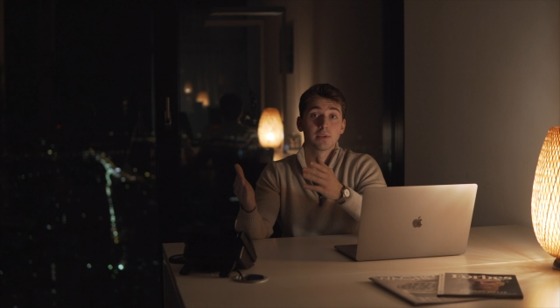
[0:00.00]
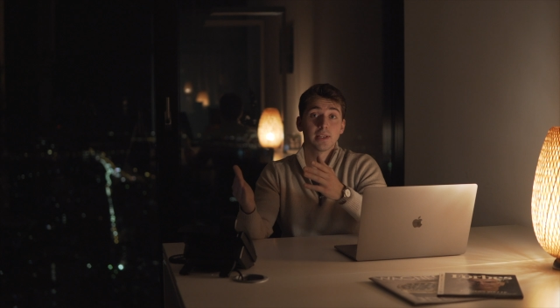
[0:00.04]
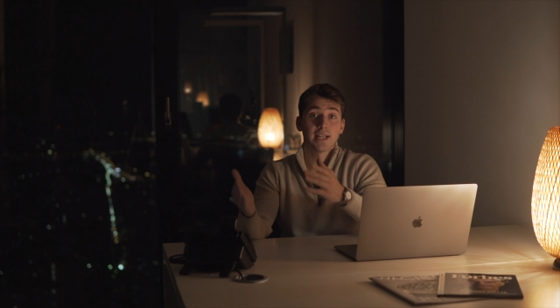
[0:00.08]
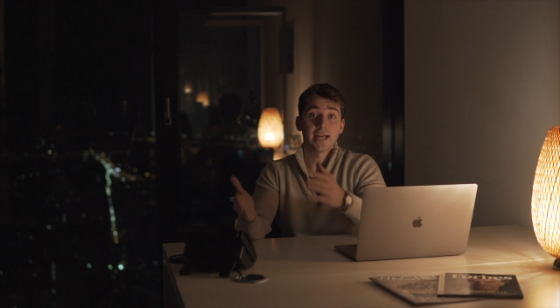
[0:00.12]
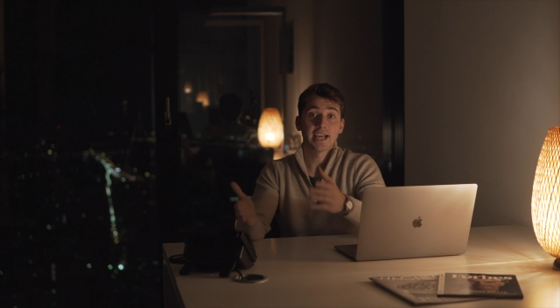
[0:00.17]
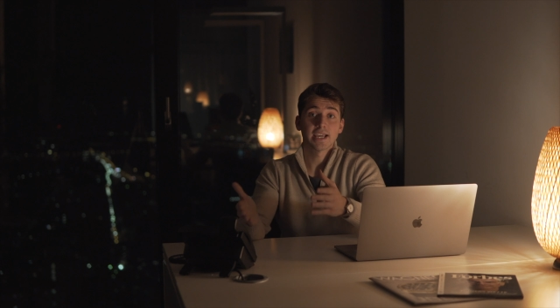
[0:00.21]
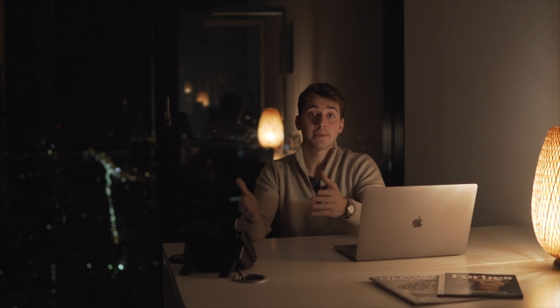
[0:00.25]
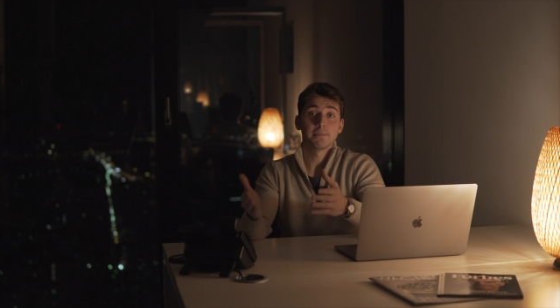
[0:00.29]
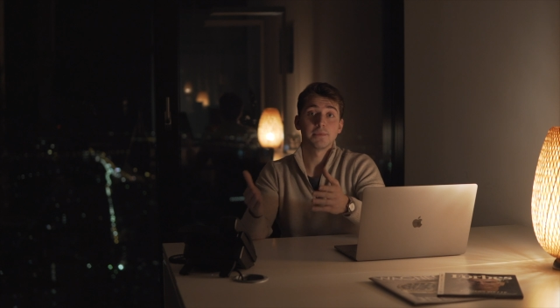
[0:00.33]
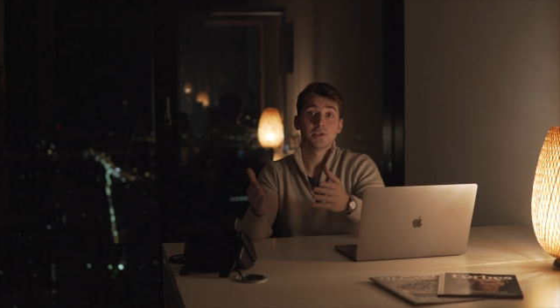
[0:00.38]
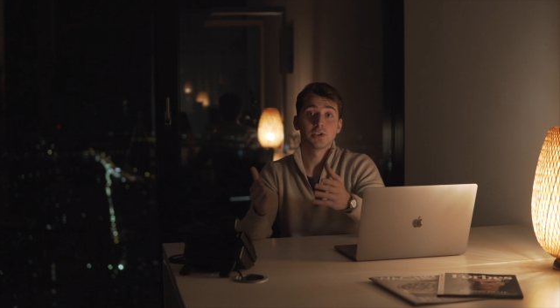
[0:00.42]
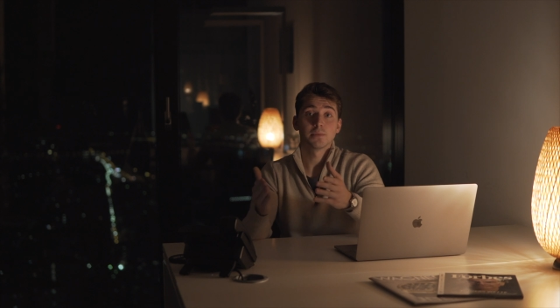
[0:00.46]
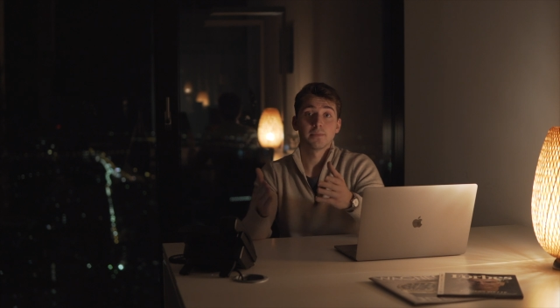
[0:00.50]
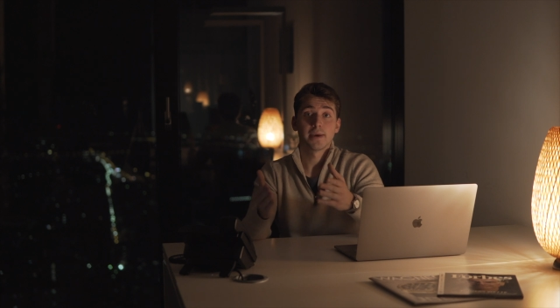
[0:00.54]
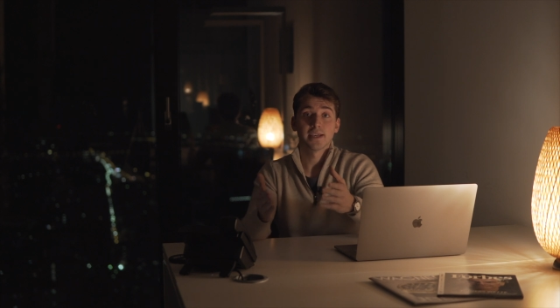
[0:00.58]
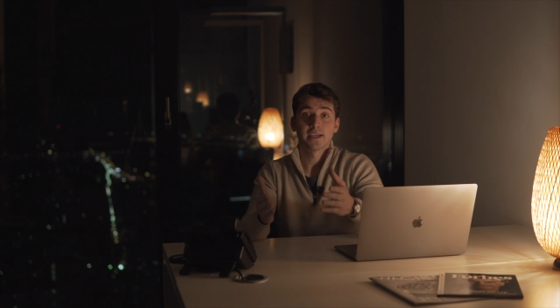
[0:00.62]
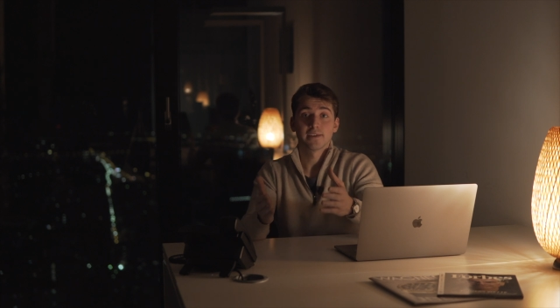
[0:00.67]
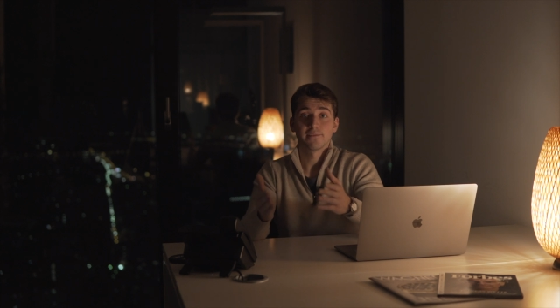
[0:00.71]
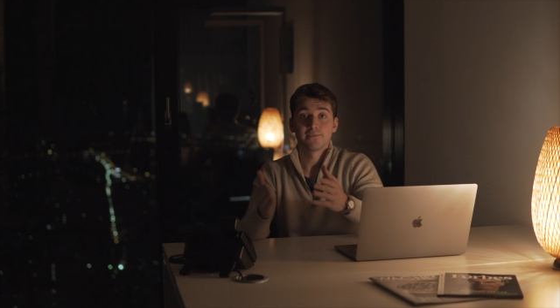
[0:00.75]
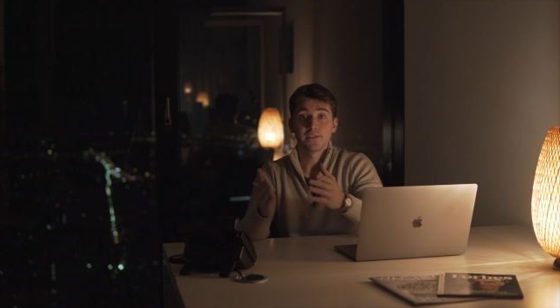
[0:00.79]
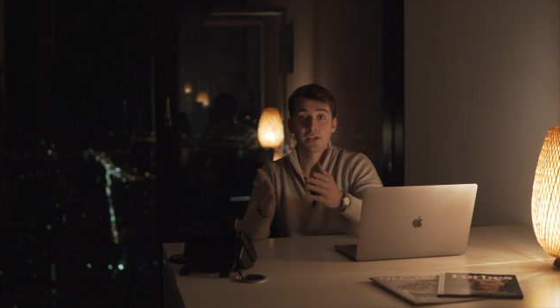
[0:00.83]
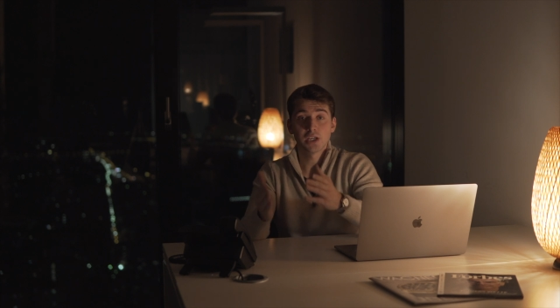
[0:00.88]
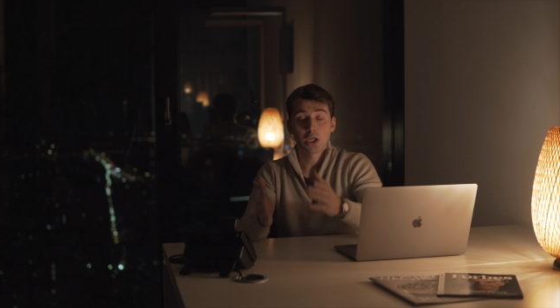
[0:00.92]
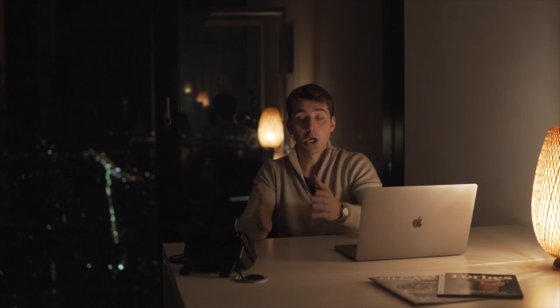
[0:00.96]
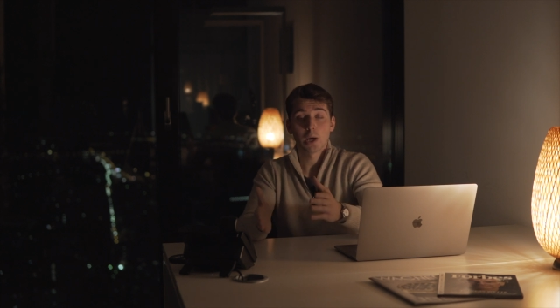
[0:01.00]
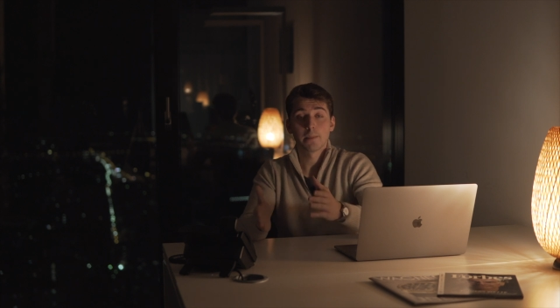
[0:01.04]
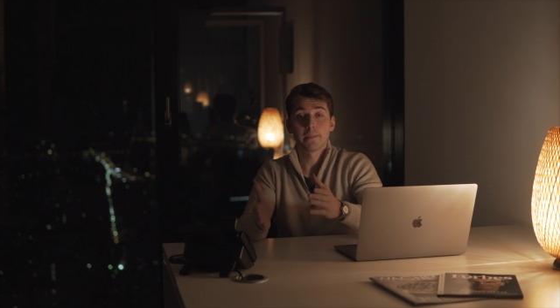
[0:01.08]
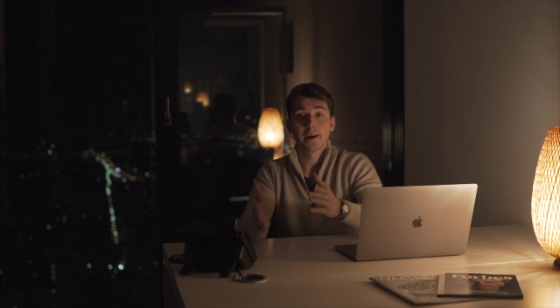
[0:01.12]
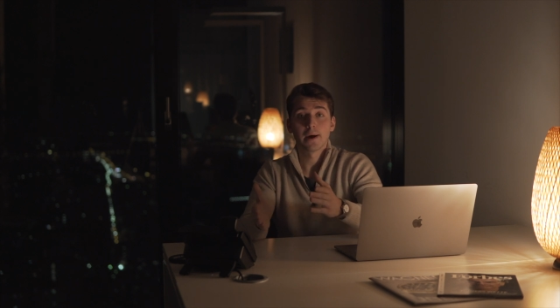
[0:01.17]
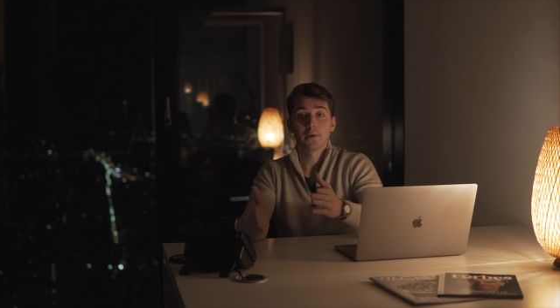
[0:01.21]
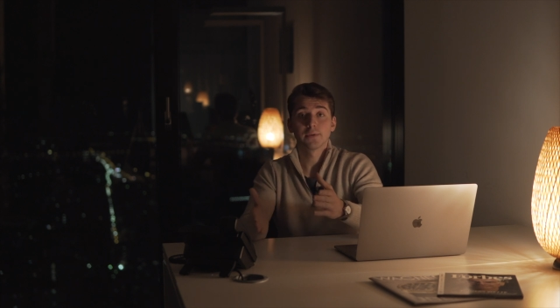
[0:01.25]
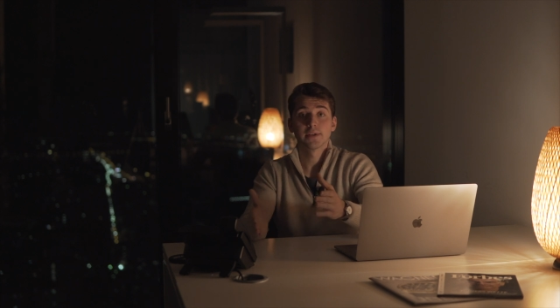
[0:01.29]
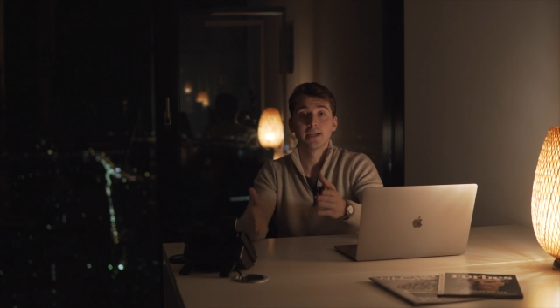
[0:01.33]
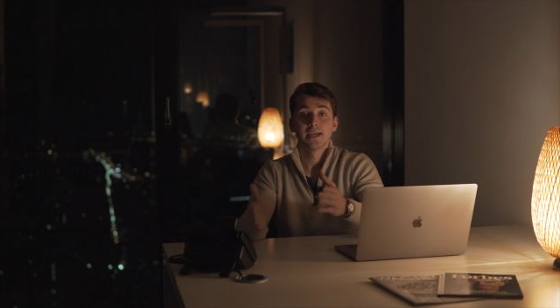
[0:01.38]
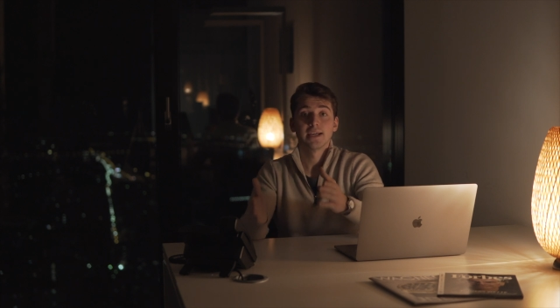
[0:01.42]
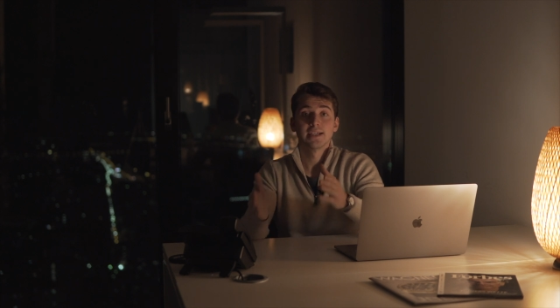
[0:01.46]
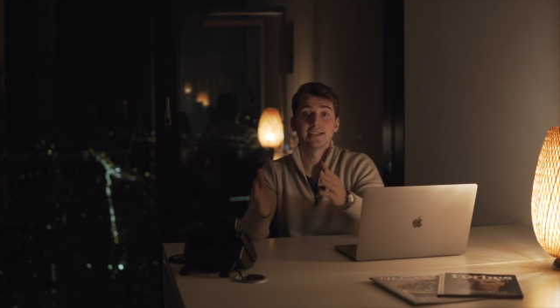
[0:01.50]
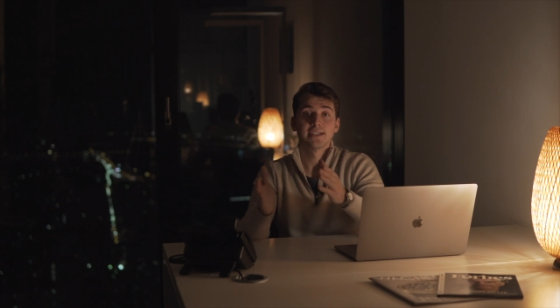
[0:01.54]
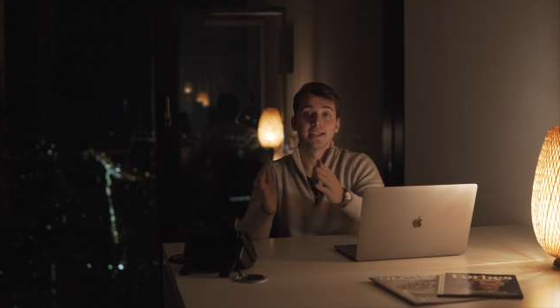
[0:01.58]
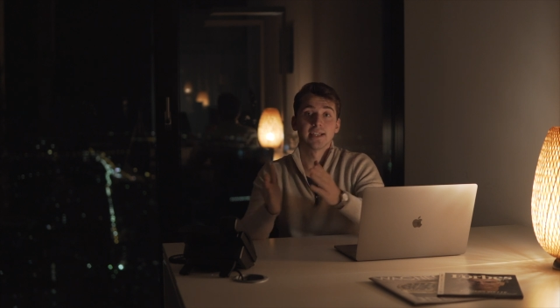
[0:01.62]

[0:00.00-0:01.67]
like me to make a video about,